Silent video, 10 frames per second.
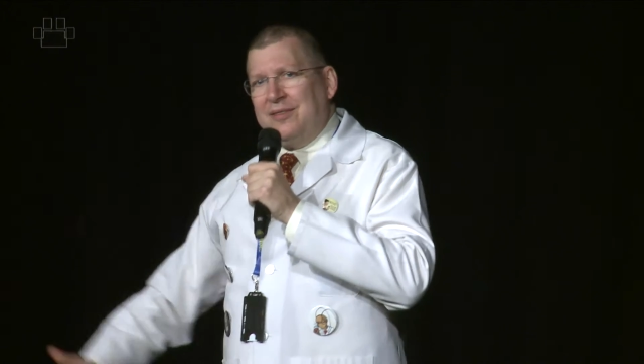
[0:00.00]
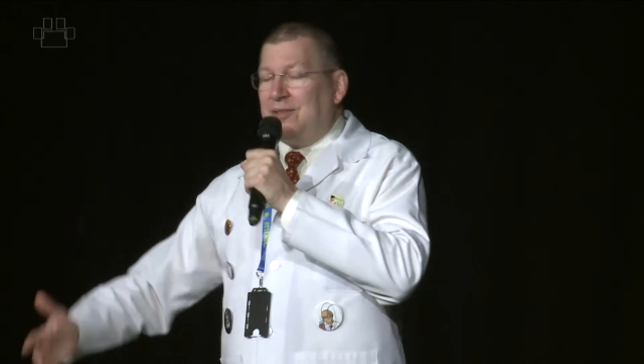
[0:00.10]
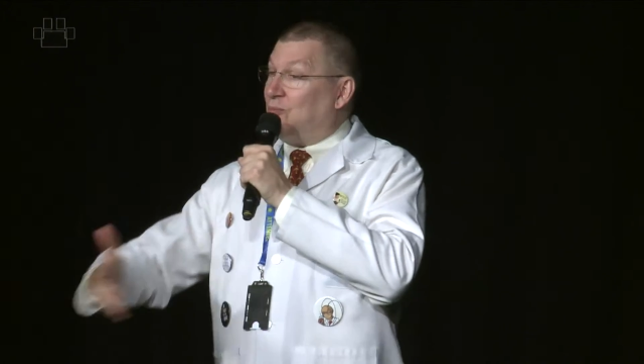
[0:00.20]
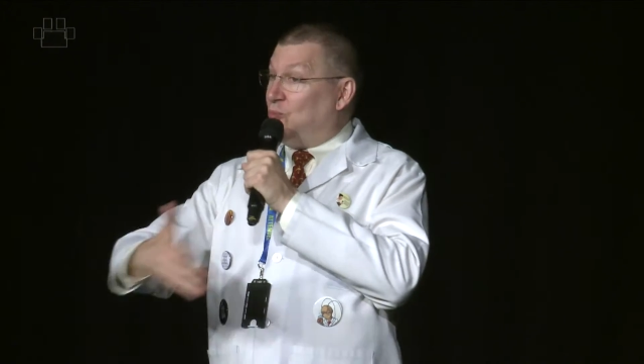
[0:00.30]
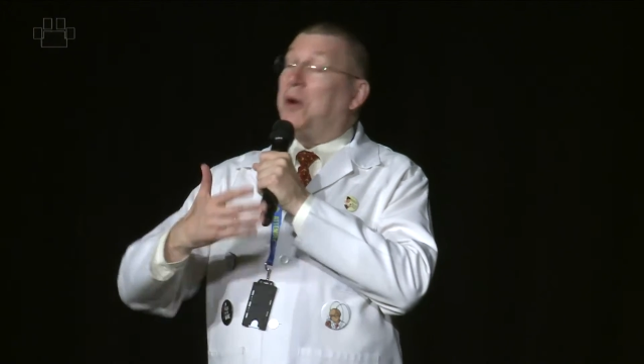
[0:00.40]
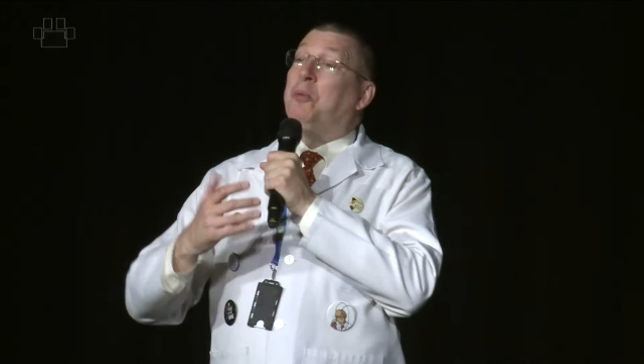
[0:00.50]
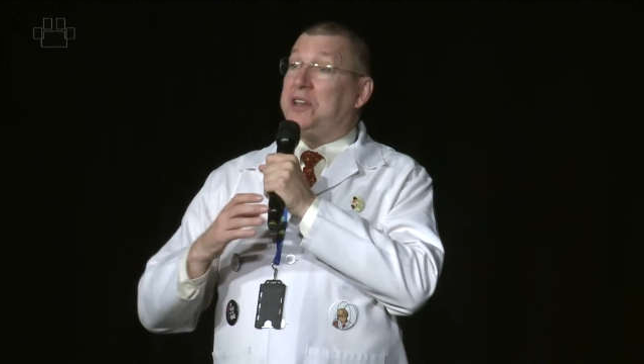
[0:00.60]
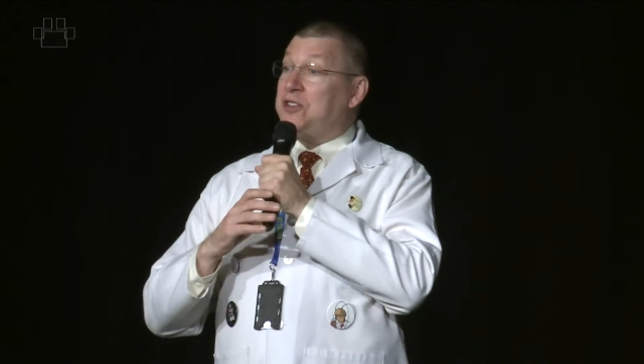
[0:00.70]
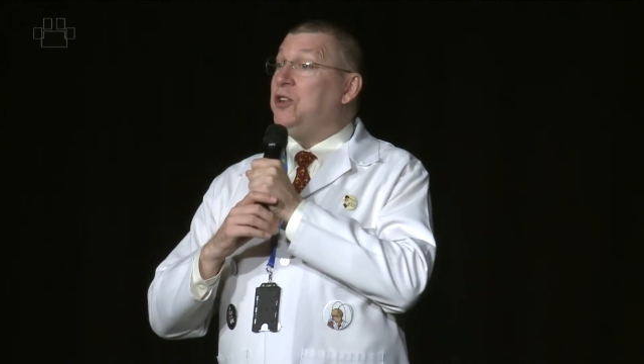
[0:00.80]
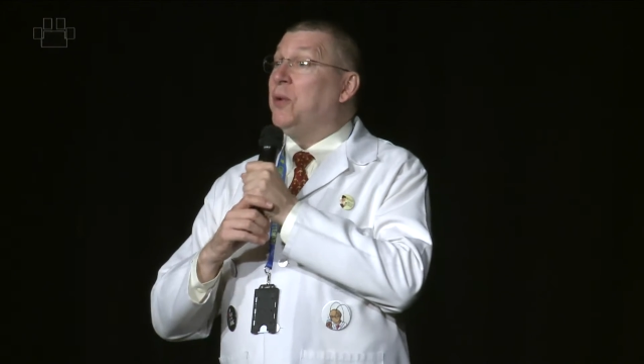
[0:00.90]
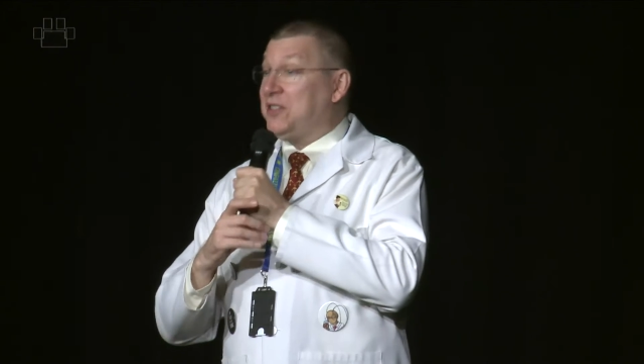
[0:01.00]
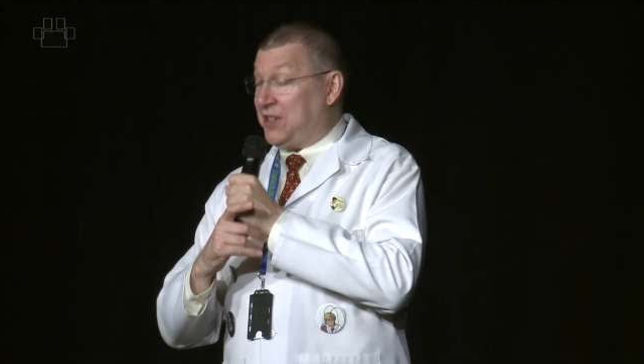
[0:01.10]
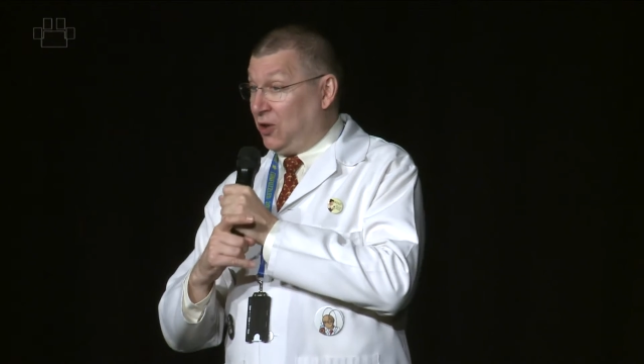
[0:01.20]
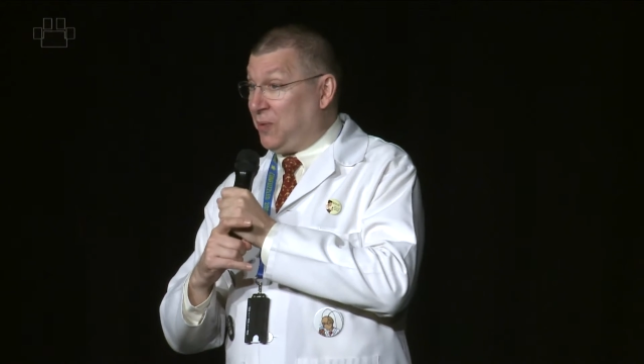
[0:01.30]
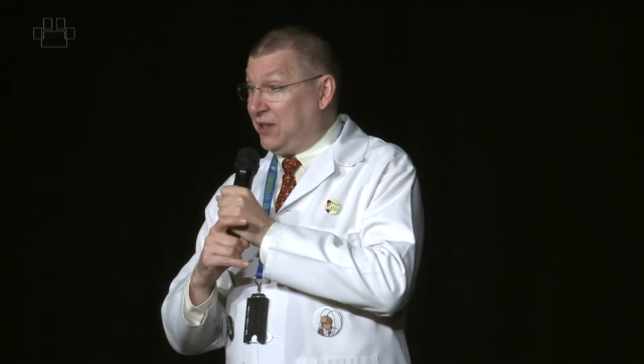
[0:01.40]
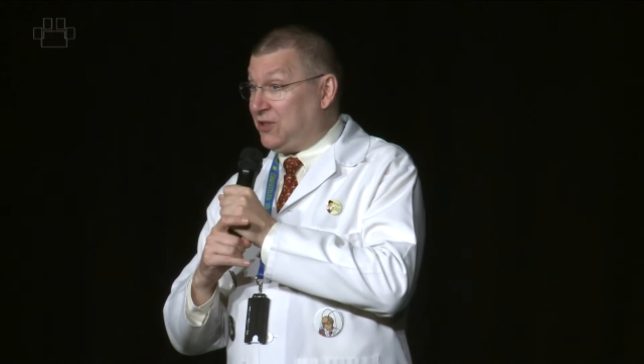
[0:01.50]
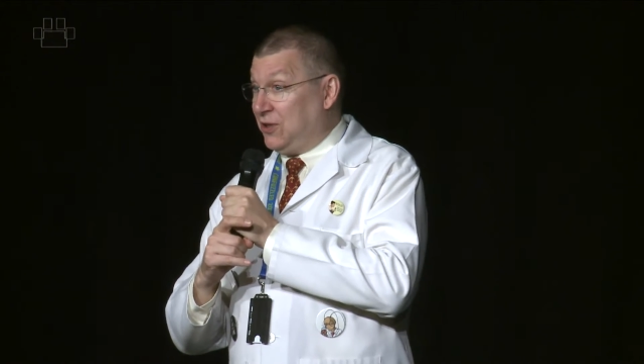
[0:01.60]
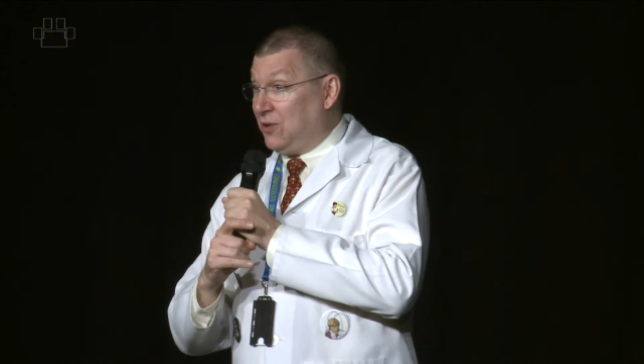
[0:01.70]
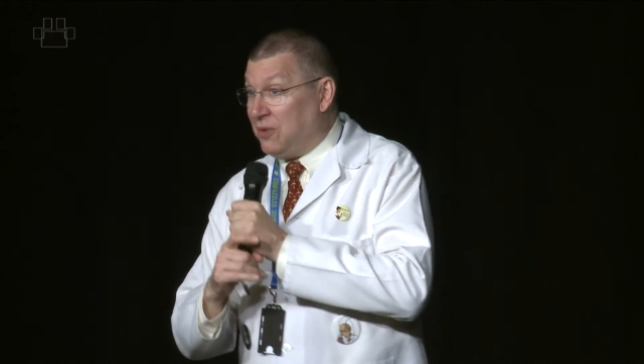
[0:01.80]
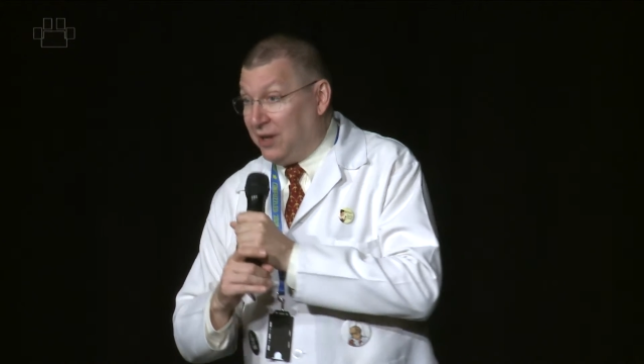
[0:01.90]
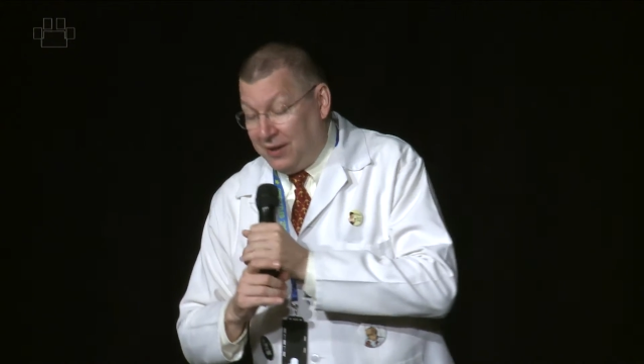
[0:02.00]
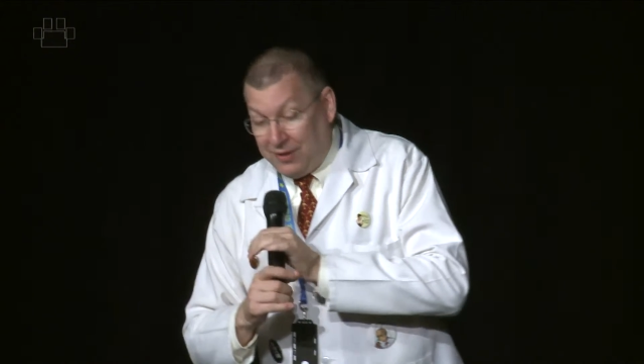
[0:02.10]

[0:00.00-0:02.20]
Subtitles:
what does US Airways do?